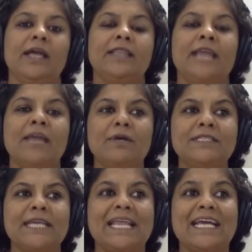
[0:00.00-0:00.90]
There
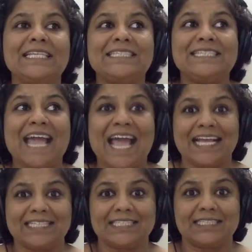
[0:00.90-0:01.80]
was a
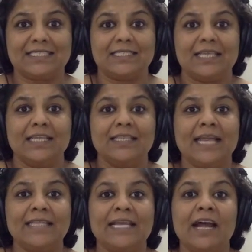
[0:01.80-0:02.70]
tax
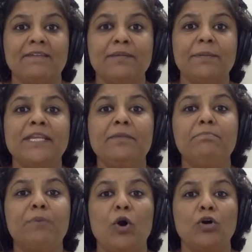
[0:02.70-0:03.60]
that the government
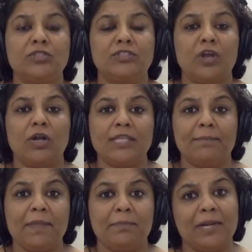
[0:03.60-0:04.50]
imposed on the
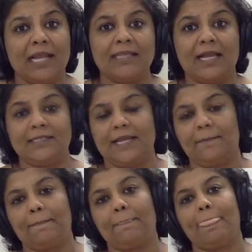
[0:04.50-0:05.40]
people at that time.
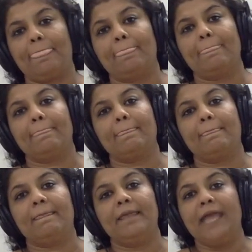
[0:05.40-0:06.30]

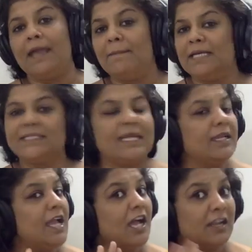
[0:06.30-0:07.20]

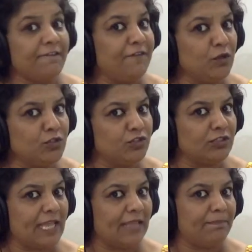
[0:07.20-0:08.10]
Emerson refused to
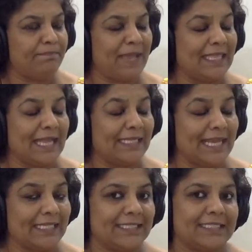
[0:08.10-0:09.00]
pay that
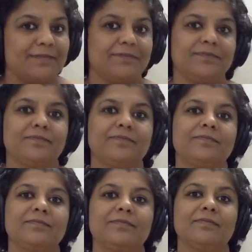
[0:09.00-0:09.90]
tax
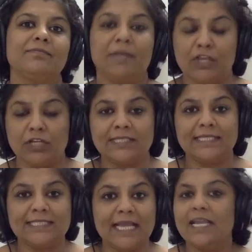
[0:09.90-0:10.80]
because he
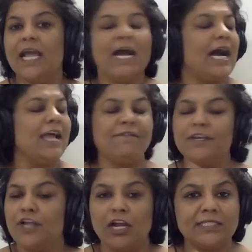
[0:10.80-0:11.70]
said, I
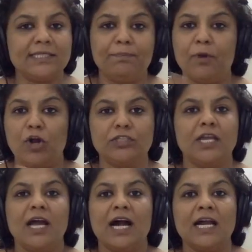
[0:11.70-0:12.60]
will not support
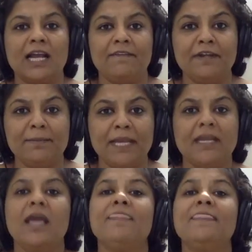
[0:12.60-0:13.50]
a
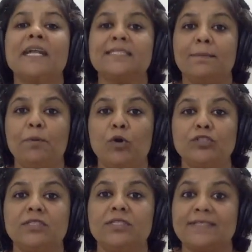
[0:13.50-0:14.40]
government that
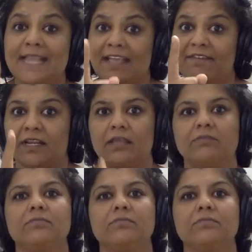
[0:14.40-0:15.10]
supports slavery.